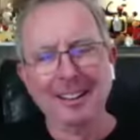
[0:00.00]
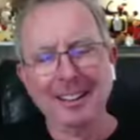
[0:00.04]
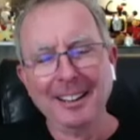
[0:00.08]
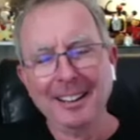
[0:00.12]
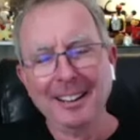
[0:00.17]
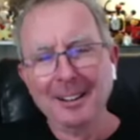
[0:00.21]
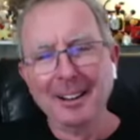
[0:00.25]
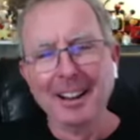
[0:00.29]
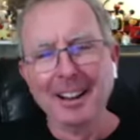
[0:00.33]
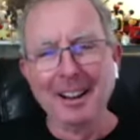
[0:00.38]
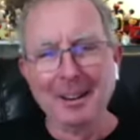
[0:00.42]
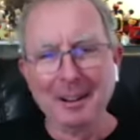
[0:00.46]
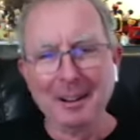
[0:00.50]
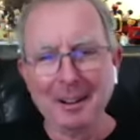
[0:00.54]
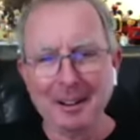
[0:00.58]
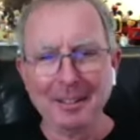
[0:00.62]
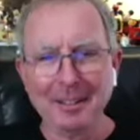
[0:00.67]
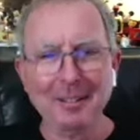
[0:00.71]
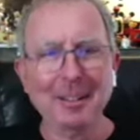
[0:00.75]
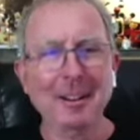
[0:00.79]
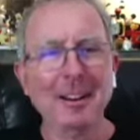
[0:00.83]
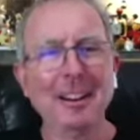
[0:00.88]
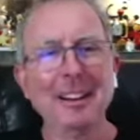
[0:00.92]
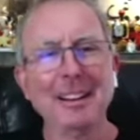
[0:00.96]
But
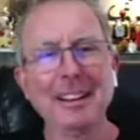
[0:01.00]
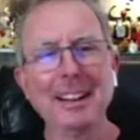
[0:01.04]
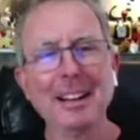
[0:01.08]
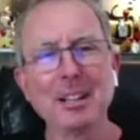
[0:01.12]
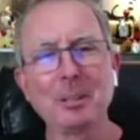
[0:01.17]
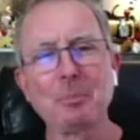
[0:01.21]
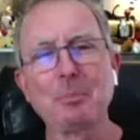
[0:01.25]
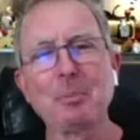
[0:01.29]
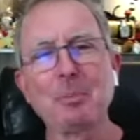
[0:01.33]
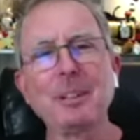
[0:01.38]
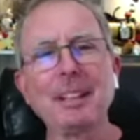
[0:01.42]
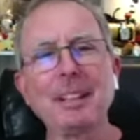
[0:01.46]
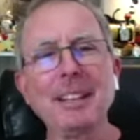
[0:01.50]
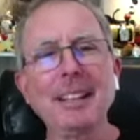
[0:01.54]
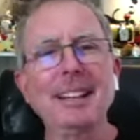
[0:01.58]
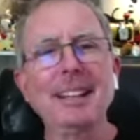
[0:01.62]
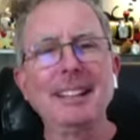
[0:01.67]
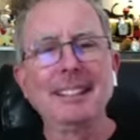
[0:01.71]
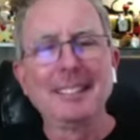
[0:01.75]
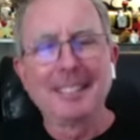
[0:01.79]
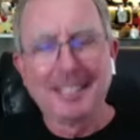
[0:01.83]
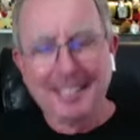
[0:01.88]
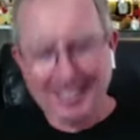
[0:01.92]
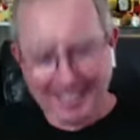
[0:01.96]
I'll, I'll yes, I'll
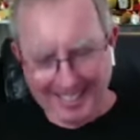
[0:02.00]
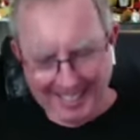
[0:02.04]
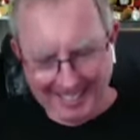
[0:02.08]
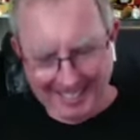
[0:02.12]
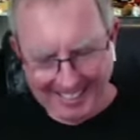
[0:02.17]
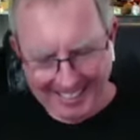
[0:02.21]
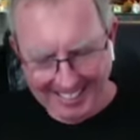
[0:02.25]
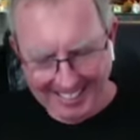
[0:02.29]
please.